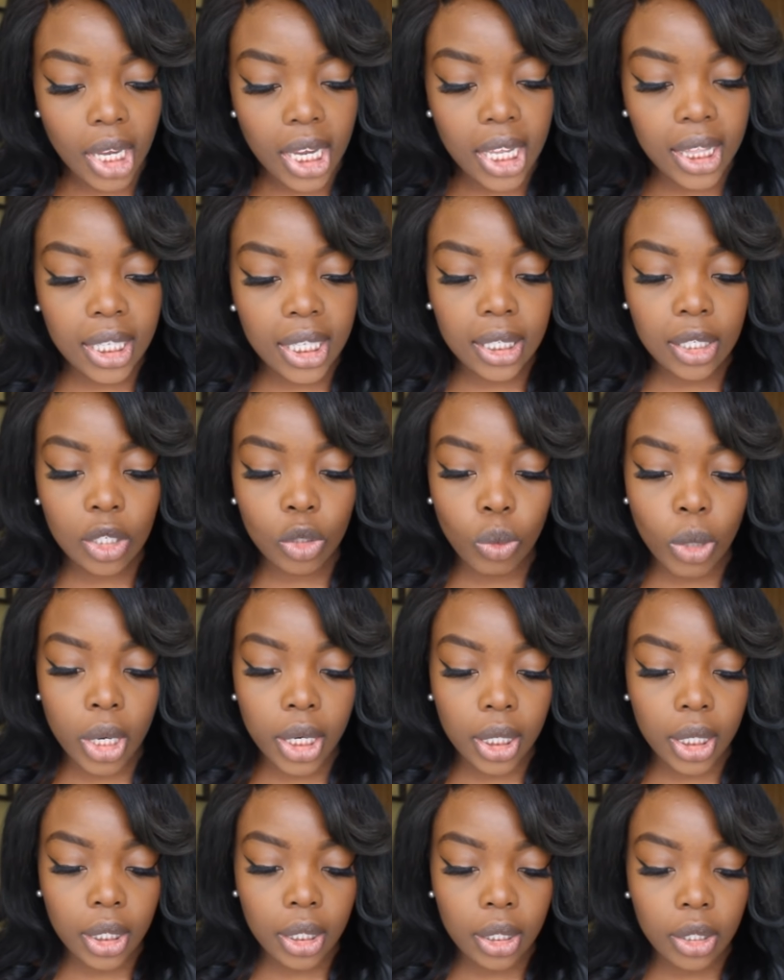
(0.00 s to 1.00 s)
and this is
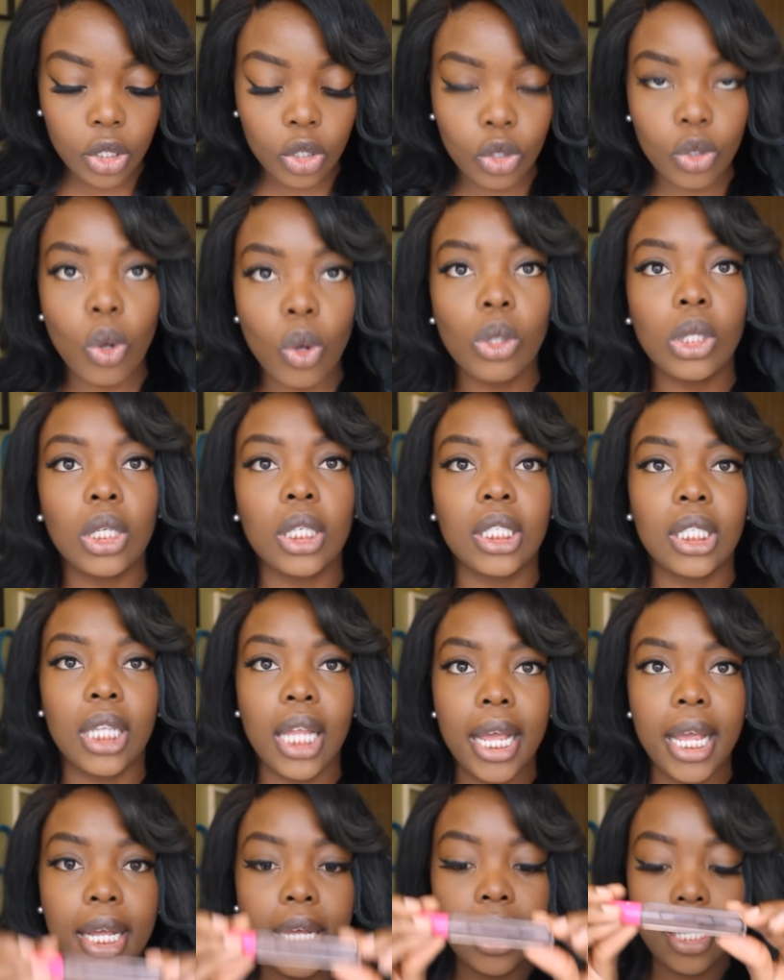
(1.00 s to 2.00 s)
what soul looks
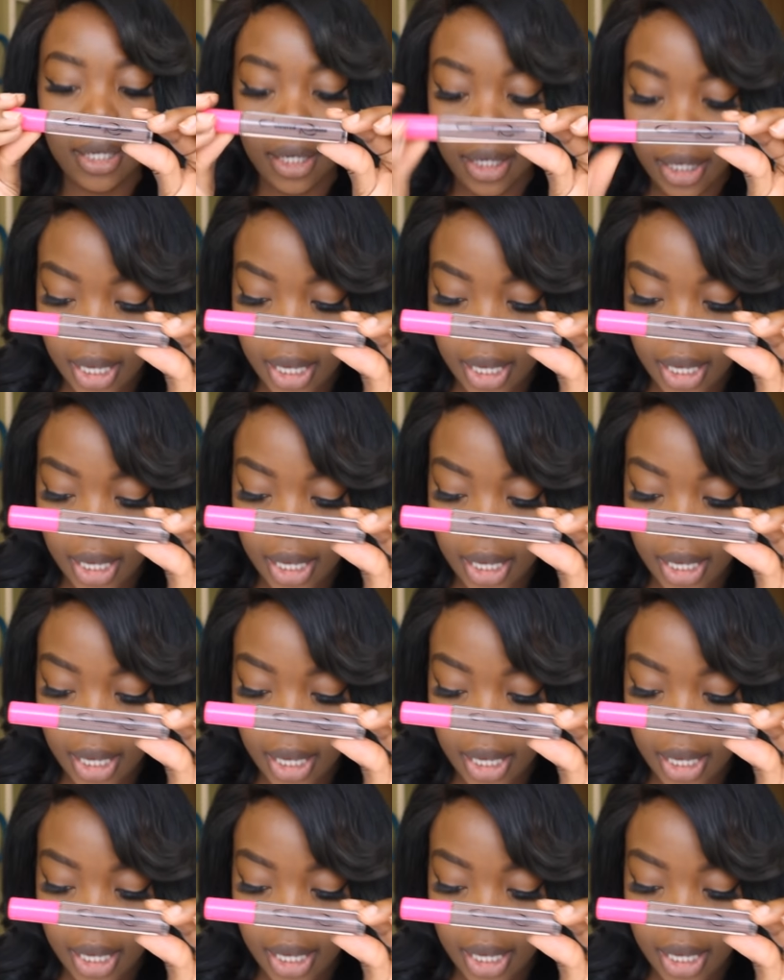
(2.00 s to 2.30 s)
like